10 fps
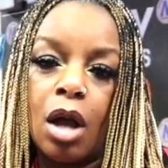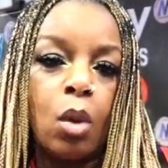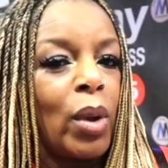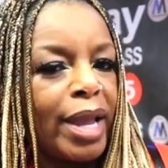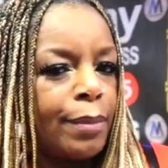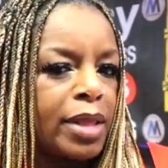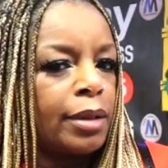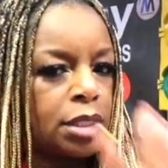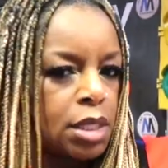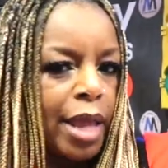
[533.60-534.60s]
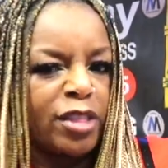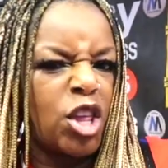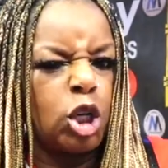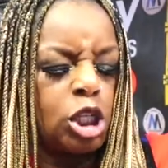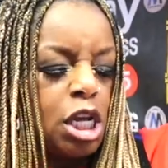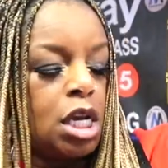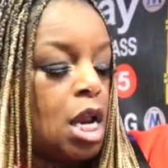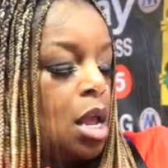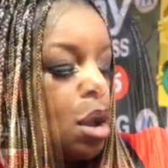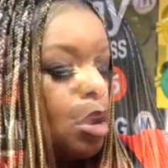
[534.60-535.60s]
a wake up that's like 13.
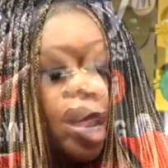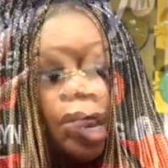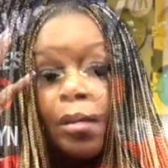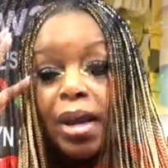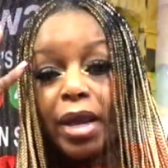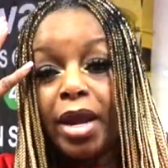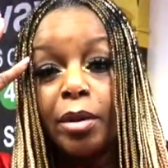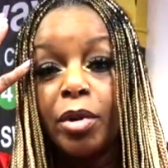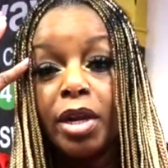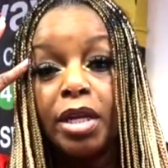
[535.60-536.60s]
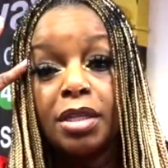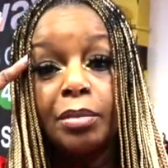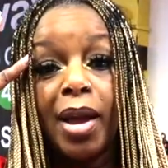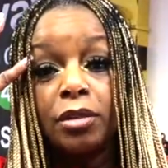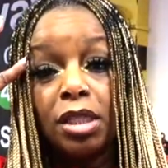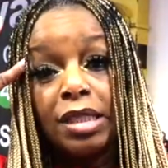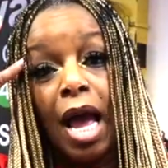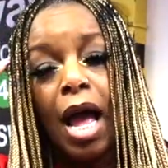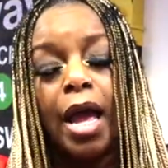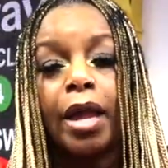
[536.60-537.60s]
Okay, my camera is about to
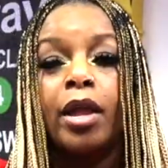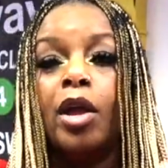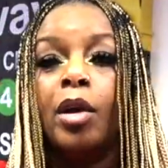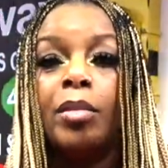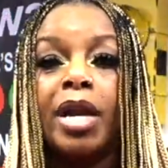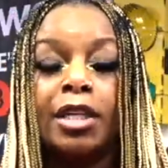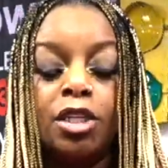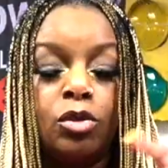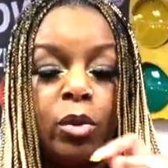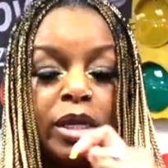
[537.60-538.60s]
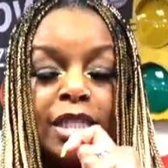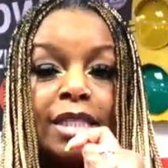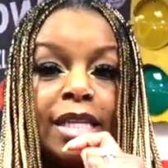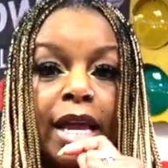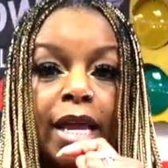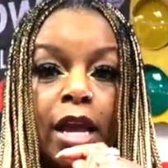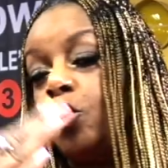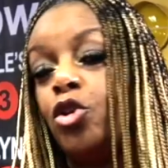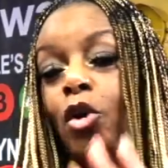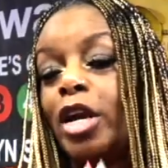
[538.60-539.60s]
die. But I just wanted to say,
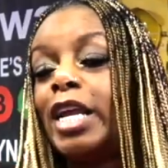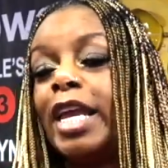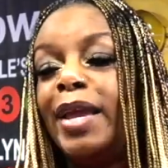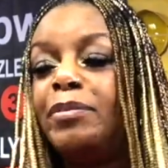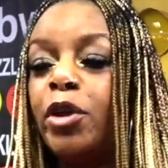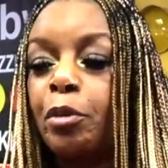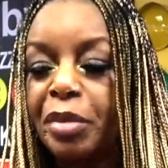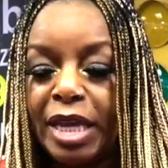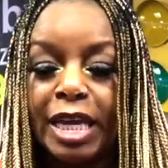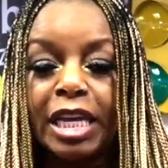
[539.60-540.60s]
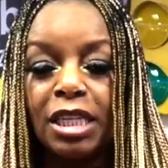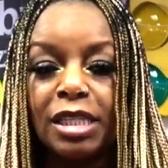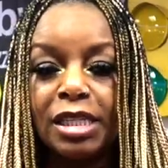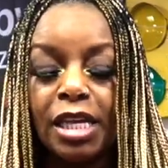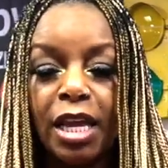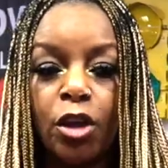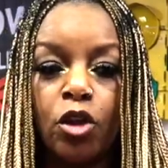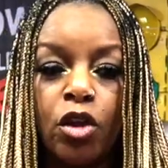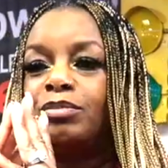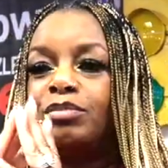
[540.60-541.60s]
in order to keep your peace,
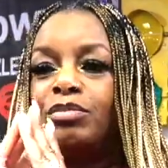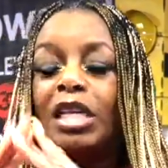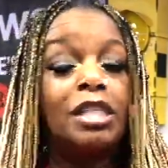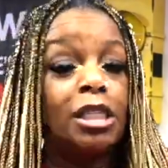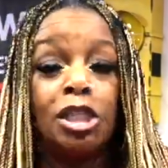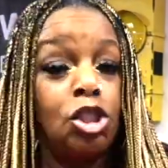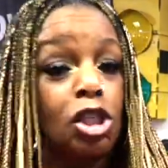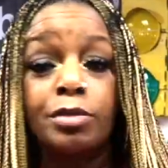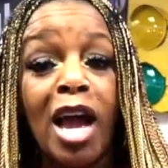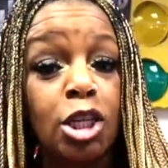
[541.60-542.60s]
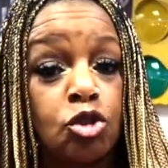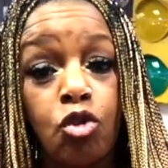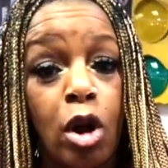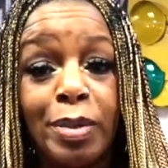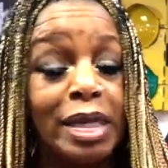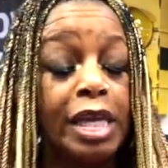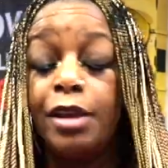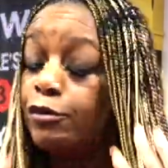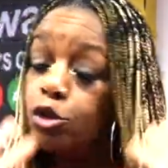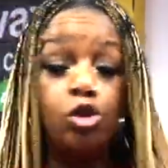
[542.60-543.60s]
this is just my strong
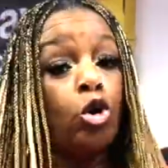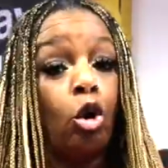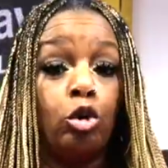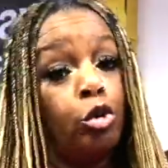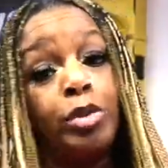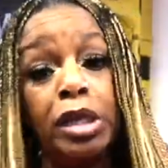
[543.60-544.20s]
belief. You know, you